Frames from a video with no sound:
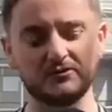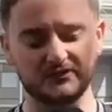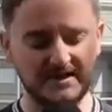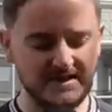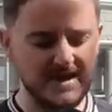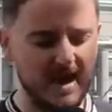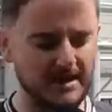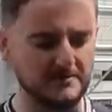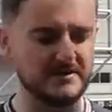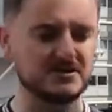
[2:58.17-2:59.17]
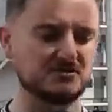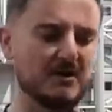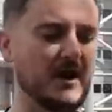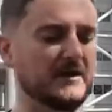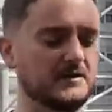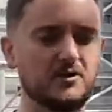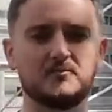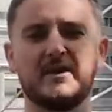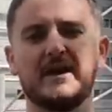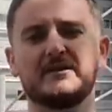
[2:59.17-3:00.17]
videos. Anyways, so
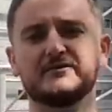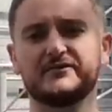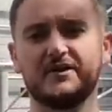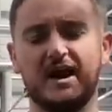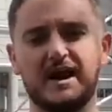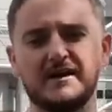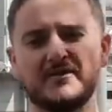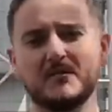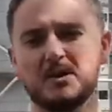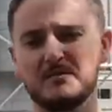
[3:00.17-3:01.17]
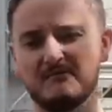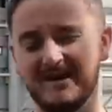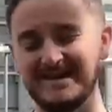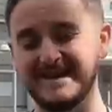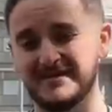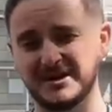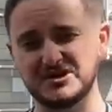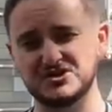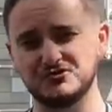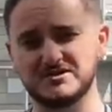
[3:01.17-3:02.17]
competitive. And I think we're going to be ready. And I think
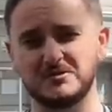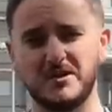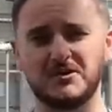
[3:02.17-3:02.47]
it shows that